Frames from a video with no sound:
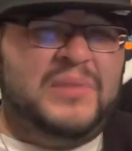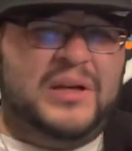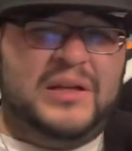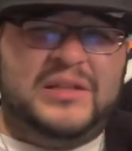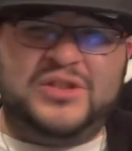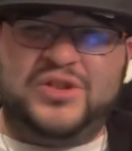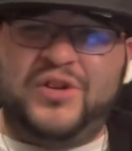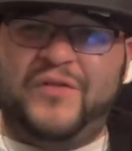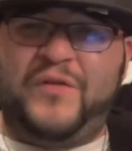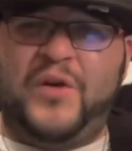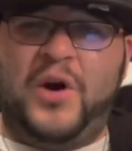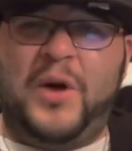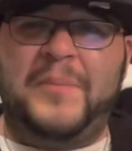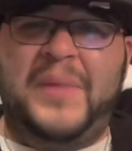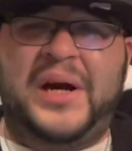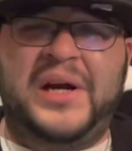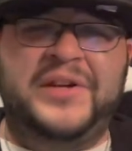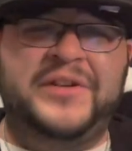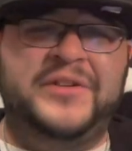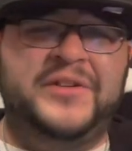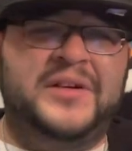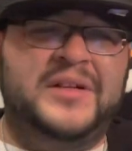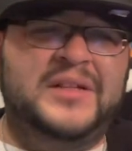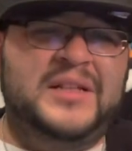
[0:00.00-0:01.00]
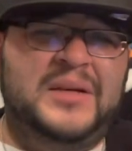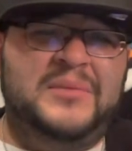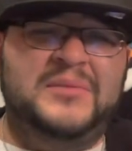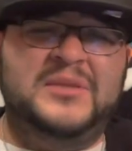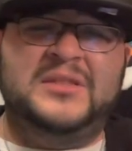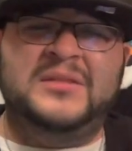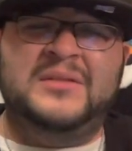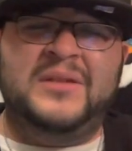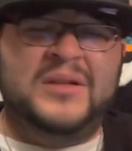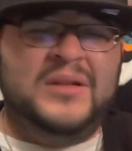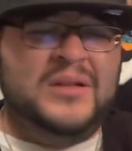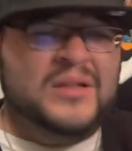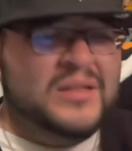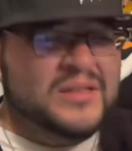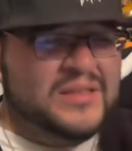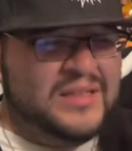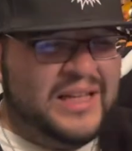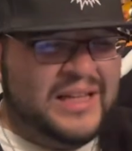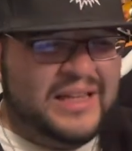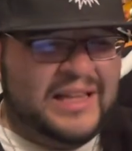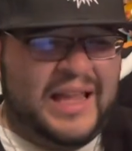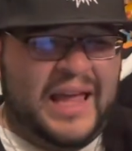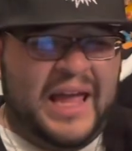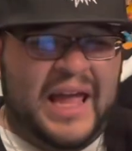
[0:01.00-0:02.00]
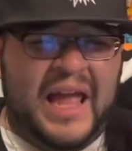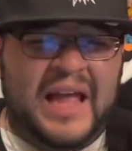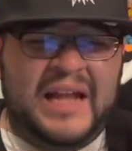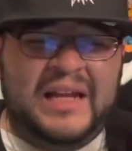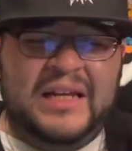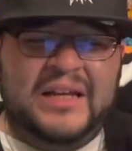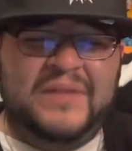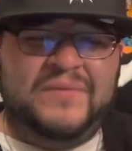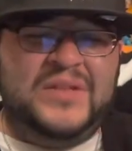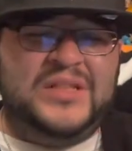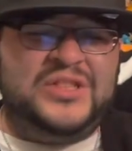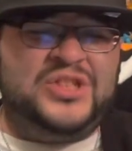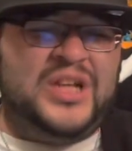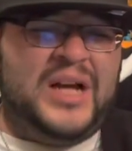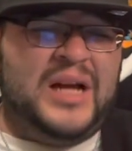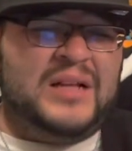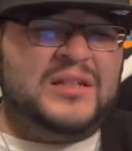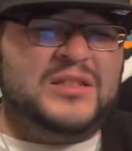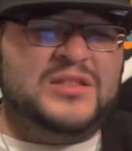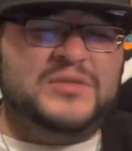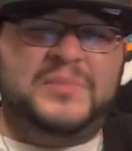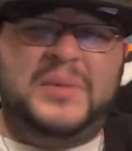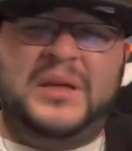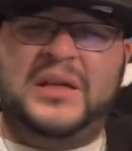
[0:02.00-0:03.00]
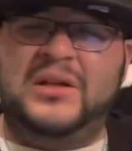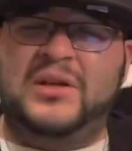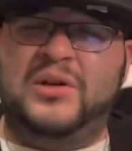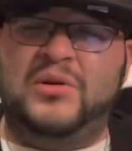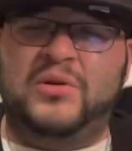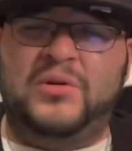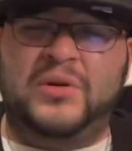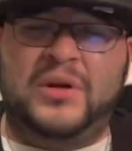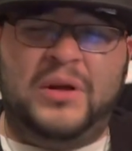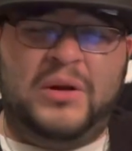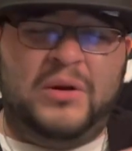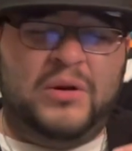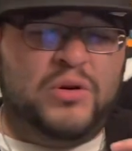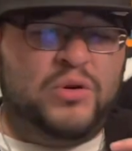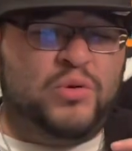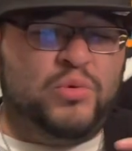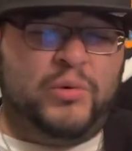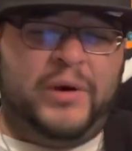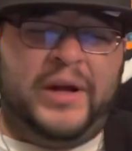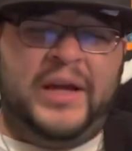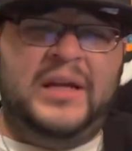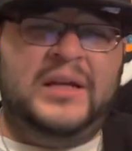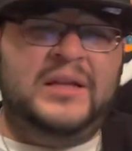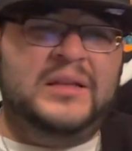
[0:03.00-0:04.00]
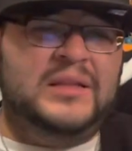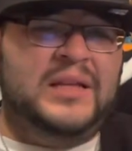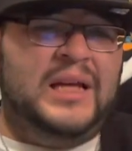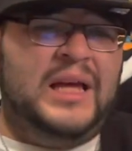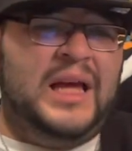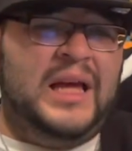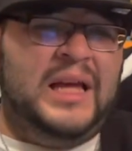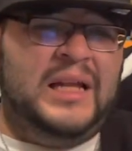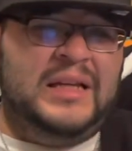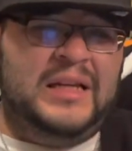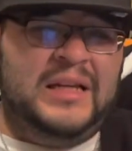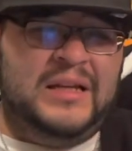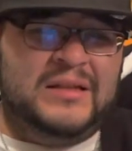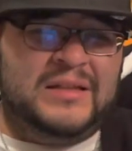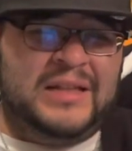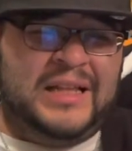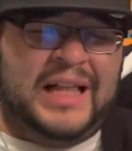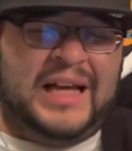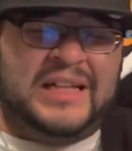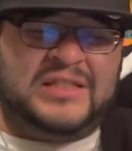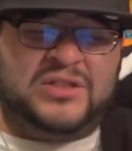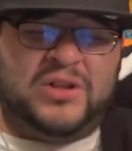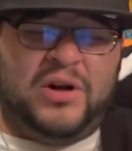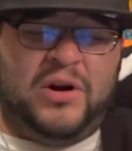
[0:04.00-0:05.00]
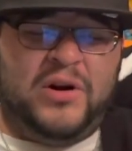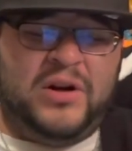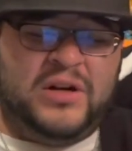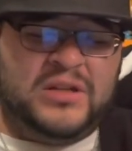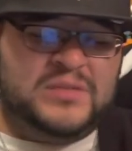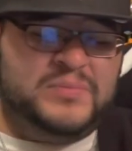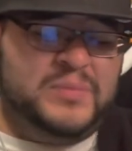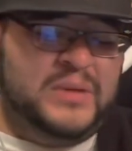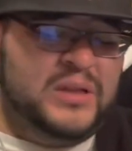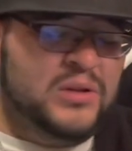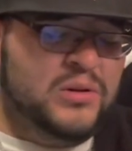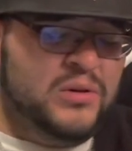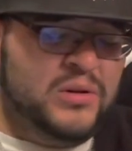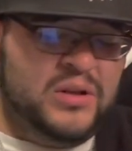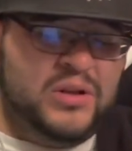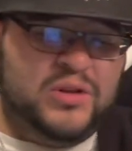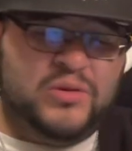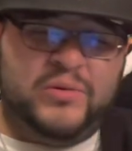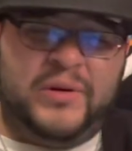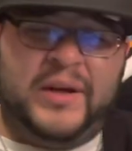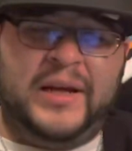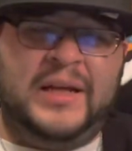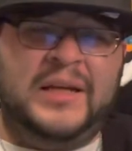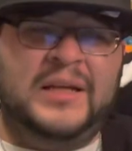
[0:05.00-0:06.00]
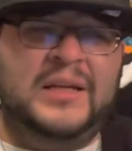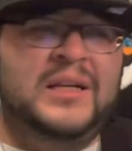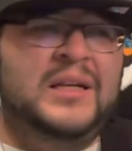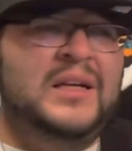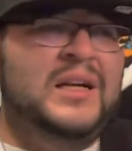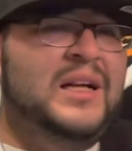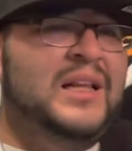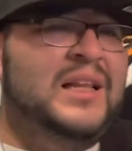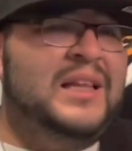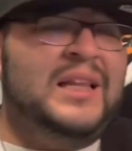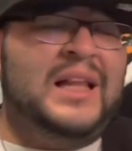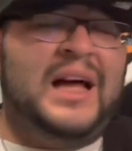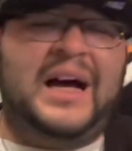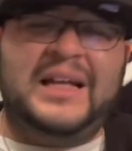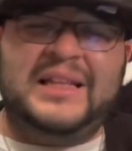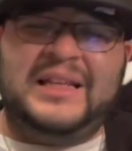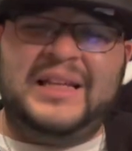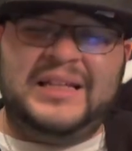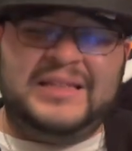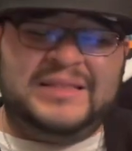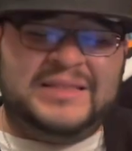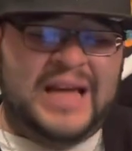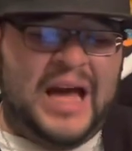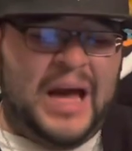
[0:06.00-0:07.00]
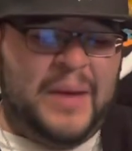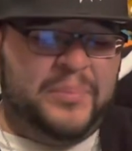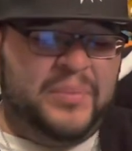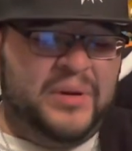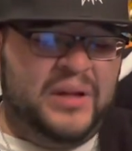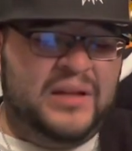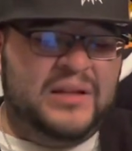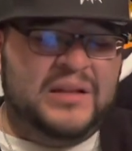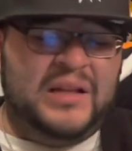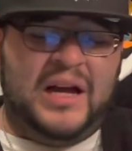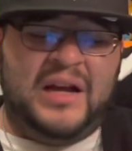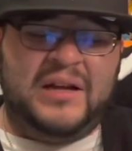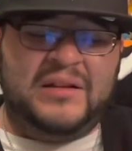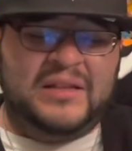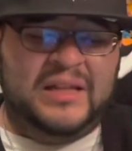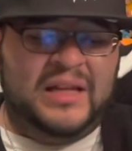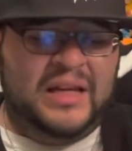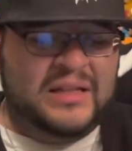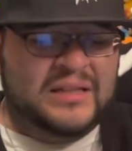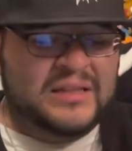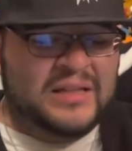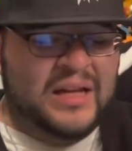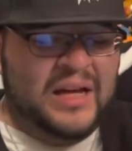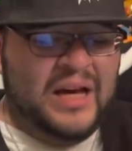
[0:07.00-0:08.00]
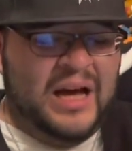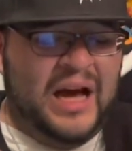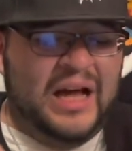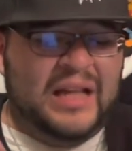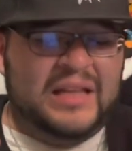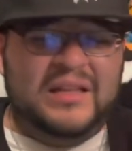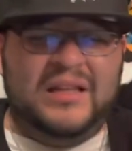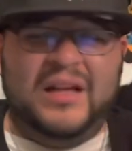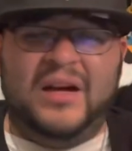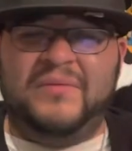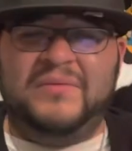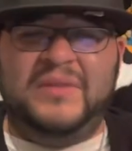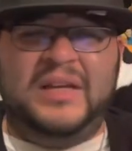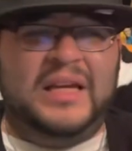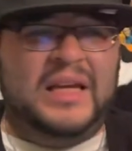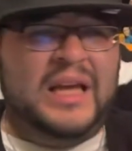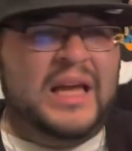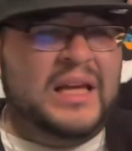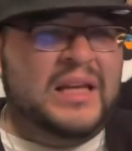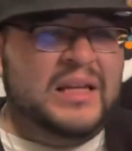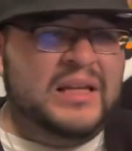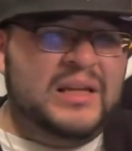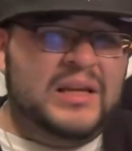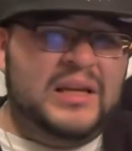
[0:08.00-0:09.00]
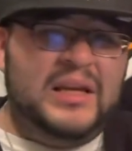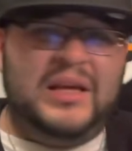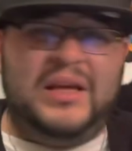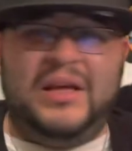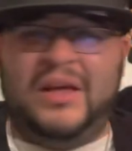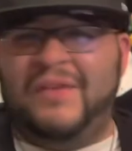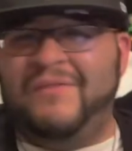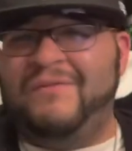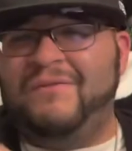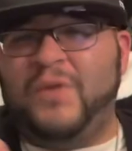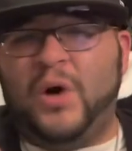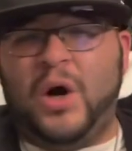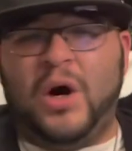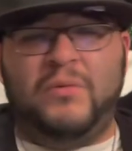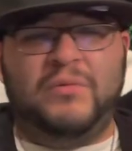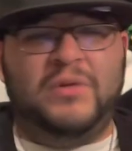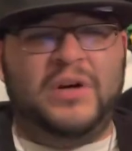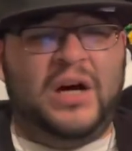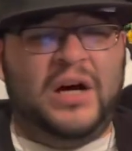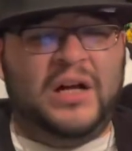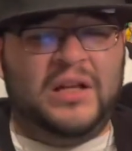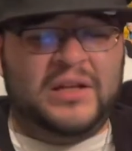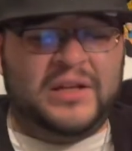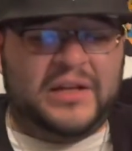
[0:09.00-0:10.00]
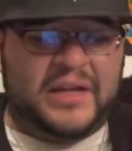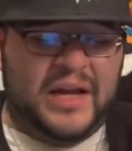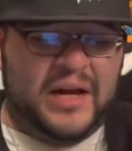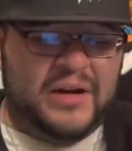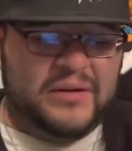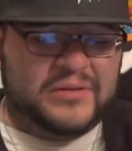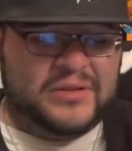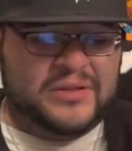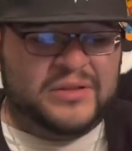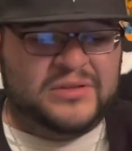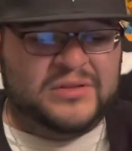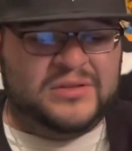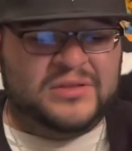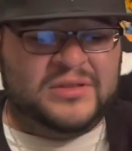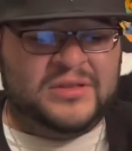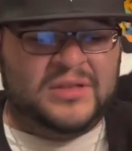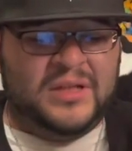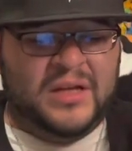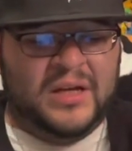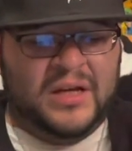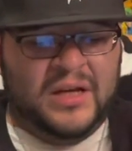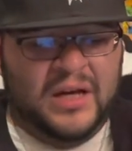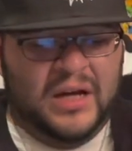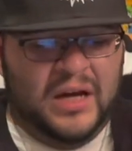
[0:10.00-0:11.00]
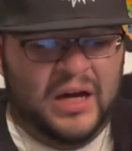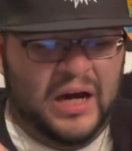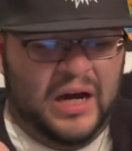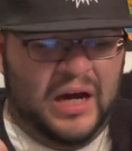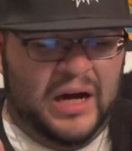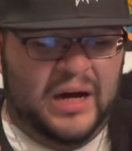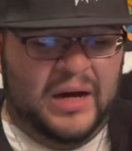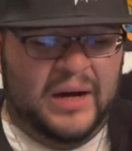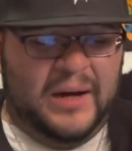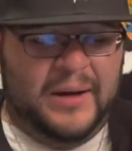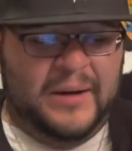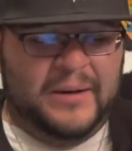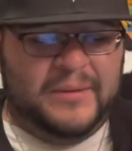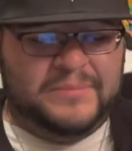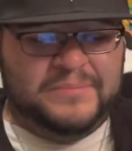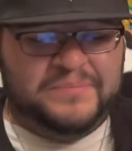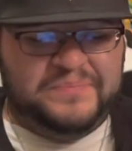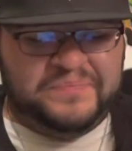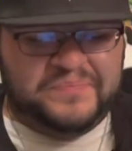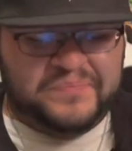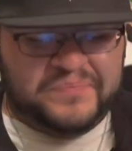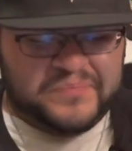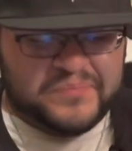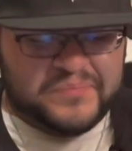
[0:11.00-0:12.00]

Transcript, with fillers: So far, My Hero Academia, the ending of the chapter's been going great. The ending of the last arc's been going great. A lot of things happening. A lot of things. I love the game involved with other characters. Um,